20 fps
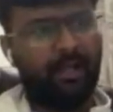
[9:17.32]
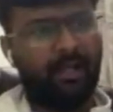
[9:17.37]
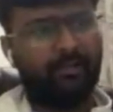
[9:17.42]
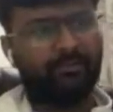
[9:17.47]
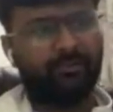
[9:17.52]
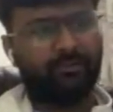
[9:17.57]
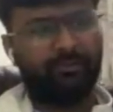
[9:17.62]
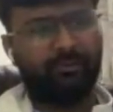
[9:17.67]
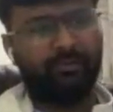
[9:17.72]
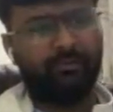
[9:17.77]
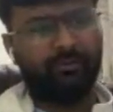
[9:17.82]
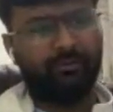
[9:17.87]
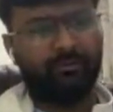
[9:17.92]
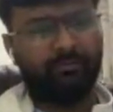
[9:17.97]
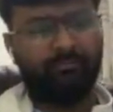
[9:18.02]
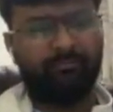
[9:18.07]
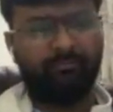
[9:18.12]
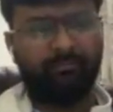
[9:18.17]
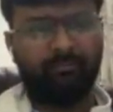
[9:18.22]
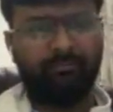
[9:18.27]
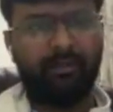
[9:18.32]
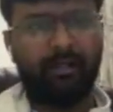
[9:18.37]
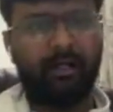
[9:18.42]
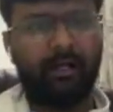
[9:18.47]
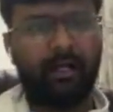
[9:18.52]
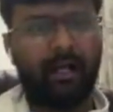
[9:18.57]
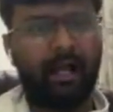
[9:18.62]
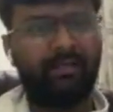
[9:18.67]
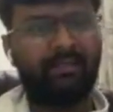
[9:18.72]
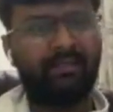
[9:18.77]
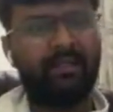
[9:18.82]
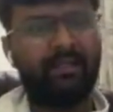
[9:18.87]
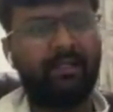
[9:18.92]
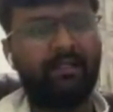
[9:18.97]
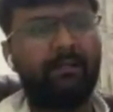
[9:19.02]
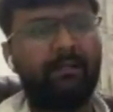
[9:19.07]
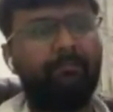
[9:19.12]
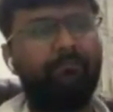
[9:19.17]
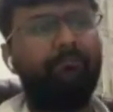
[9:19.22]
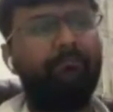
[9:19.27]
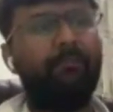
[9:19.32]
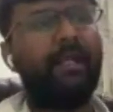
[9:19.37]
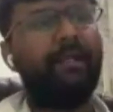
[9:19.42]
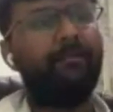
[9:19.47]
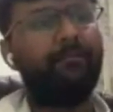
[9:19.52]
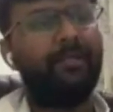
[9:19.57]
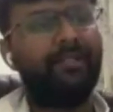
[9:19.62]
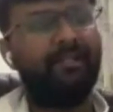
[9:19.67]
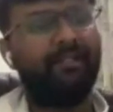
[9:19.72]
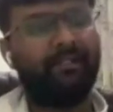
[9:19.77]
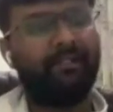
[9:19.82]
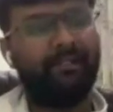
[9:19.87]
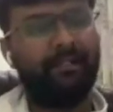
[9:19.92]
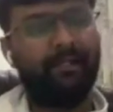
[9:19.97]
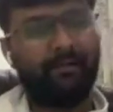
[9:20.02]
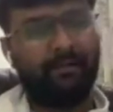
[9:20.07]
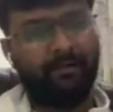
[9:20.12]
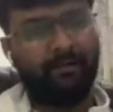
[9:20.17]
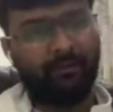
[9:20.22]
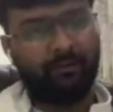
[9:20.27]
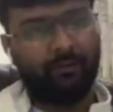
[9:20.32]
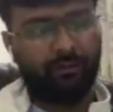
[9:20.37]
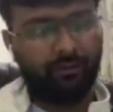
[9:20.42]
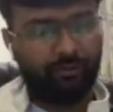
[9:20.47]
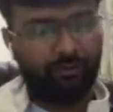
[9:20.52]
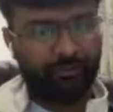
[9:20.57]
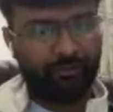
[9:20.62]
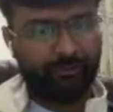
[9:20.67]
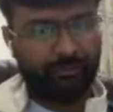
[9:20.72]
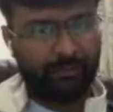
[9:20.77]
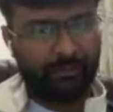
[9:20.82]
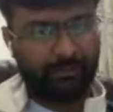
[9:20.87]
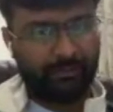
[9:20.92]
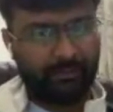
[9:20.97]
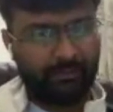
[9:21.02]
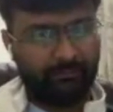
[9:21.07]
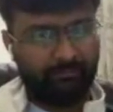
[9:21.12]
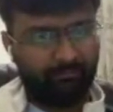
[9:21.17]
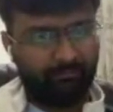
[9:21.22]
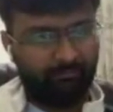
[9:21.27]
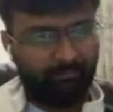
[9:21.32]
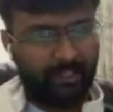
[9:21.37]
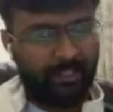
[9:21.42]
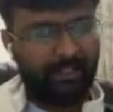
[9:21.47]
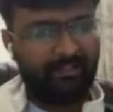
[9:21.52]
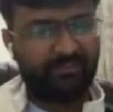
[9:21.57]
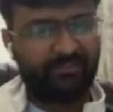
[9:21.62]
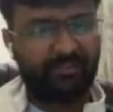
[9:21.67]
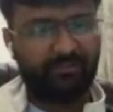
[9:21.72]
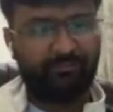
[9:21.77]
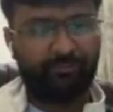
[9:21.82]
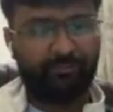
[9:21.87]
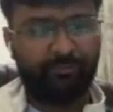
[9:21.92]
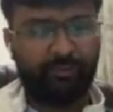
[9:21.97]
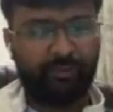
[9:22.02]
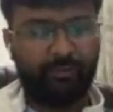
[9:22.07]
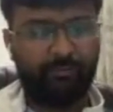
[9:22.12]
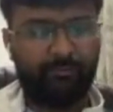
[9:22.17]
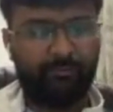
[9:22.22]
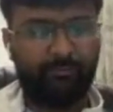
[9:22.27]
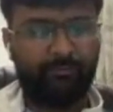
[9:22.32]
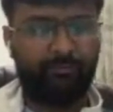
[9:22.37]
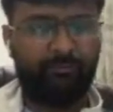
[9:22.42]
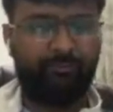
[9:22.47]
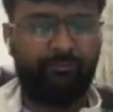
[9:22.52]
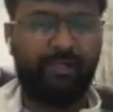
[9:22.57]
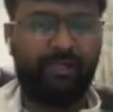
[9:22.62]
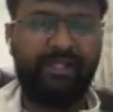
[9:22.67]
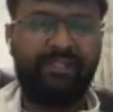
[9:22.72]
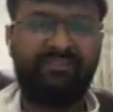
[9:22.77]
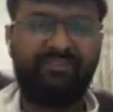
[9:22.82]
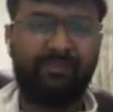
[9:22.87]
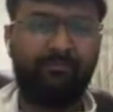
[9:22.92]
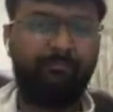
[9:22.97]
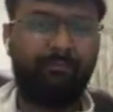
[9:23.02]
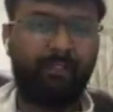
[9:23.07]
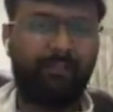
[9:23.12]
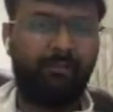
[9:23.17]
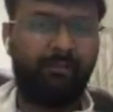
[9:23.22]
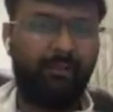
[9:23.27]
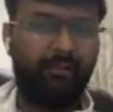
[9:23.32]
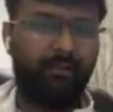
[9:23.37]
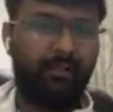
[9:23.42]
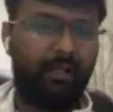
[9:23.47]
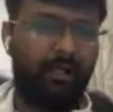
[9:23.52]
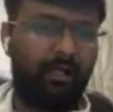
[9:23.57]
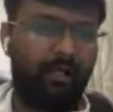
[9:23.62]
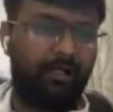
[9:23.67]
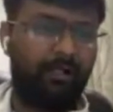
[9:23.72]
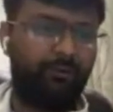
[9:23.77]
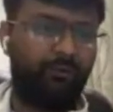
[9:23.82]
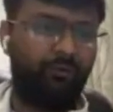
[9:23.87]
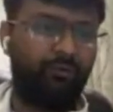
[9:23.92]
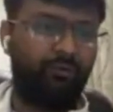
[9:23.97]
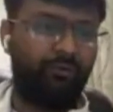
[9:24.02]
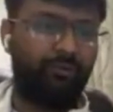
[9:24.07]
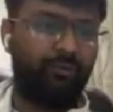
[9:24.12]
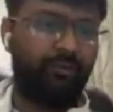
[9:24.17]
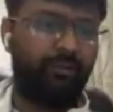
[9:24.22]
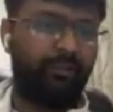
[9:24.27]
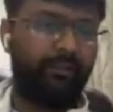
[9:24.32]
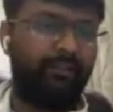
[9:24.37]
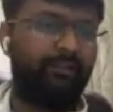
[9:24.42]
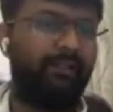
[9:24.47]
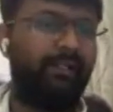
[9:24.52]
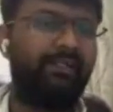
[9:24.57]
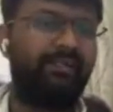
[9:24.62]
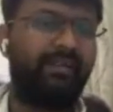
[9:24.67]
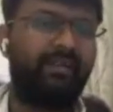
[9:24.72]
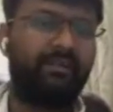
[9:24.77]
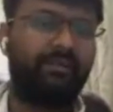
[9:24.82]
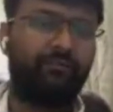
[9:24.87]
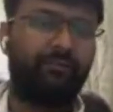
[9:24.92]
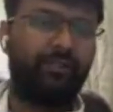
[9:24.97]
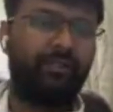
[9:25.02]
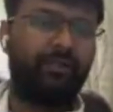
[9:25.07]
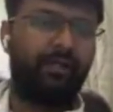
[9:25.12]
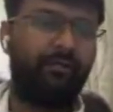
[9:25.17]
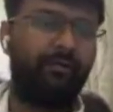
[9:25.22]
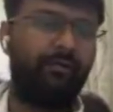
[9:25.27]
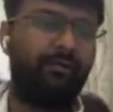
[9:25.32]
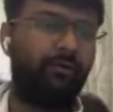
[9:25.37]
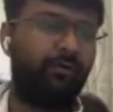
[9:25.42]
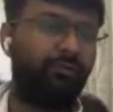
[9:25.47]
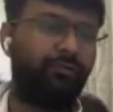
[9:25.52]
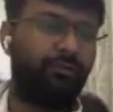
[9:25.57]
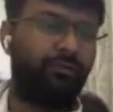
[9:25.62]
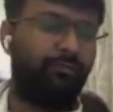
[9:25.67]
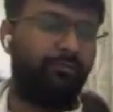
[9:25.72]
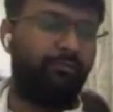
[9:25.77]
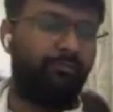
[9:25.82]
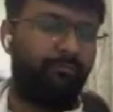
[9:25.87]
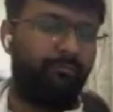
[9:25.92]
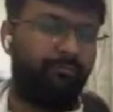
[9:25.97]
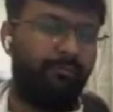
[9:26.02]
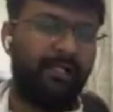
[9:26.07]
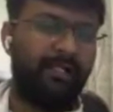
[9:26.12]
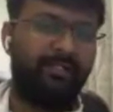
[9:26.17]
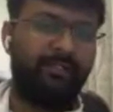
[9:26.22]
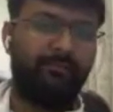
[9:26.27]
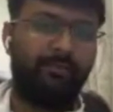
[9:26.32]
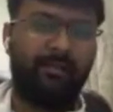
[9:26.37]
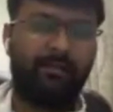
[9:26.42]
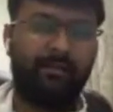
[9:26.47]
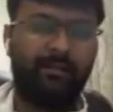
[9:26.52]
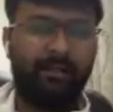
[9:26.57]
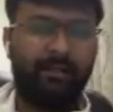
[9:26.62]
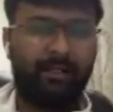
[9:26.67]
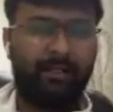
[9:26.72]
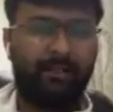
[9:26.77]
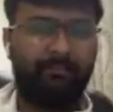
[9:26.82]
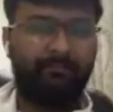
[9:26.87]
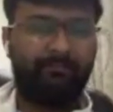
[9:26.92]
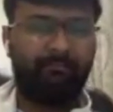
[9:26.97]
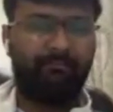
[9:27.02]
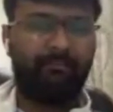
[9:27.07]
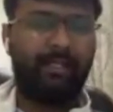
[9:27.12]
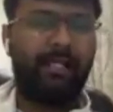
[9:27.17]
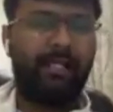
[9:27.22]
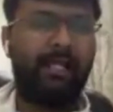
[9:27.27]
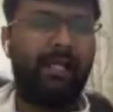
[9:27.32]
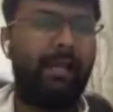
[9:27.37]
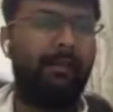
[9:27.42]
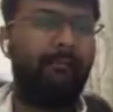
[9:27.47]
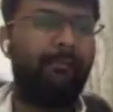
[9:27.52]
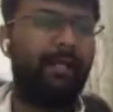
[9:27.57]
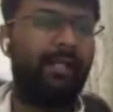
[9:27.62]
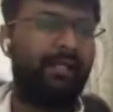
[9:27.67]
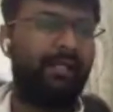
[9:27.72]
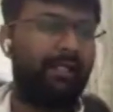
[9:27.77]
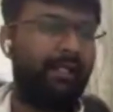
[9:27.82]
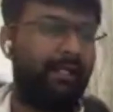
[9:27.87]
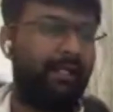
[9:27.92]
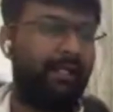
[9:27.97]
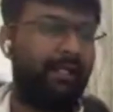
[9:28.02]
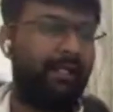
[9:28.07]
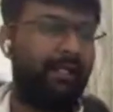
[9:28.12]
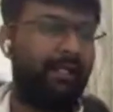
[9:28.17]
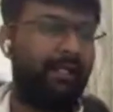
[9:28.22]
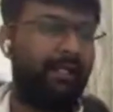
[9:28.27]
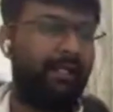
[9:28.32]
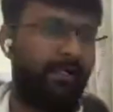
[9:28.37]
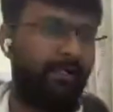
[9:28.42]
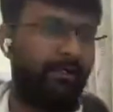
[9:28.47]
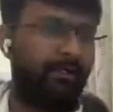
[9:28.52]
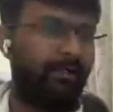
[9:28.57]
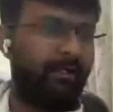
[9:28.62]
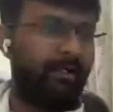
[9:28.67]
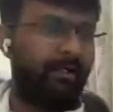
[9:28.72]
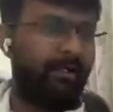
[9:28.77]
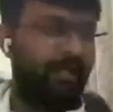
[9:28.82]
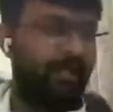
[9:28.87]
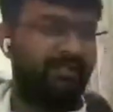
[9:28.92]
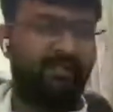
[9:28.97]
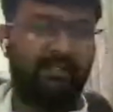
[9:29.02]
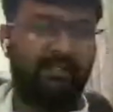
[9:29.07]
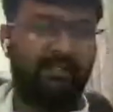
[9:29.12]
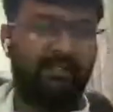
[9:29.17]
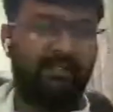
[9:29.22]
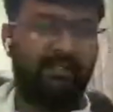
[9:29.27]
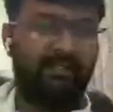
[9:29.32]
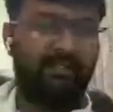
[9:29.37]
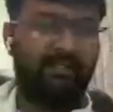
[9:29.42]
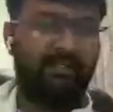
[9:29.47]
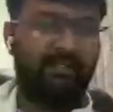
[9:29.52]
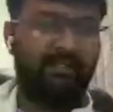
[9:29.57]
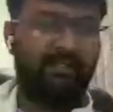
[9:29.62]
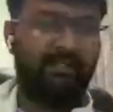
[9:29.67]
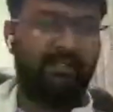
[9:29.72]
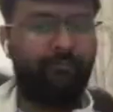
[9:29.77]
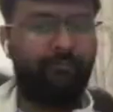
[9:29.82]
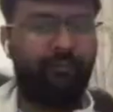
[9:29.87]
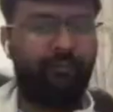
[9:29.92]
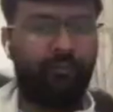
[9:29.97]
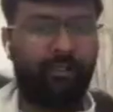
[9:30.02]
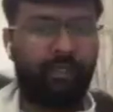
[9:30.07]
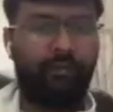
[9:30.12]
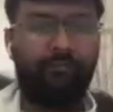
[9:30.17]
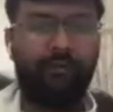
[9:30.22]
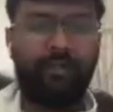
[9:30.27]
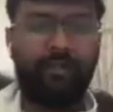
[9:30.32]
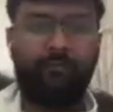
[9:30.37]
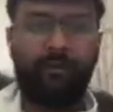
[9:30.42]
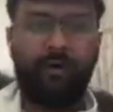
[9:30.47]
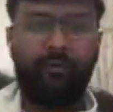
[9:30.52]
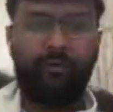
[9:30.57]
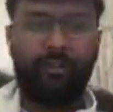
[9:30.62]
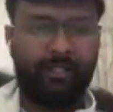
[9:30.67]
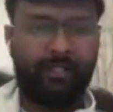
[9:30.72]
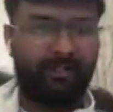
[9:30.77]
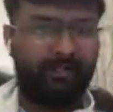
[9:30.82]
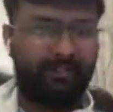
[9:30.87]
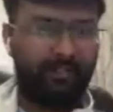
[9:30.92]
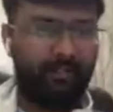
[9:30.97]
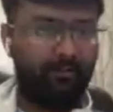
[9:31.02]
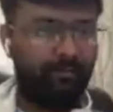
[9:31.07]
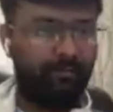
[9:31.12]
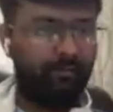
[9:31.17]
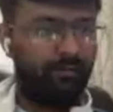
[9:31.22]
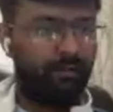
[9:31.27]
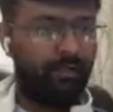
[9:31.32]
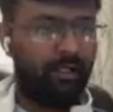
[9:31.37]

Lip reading: Yeah, so I think it might be the leader because it is a very simple to interact with and also backed by ML and AI. And till now, even I'm not aware about anything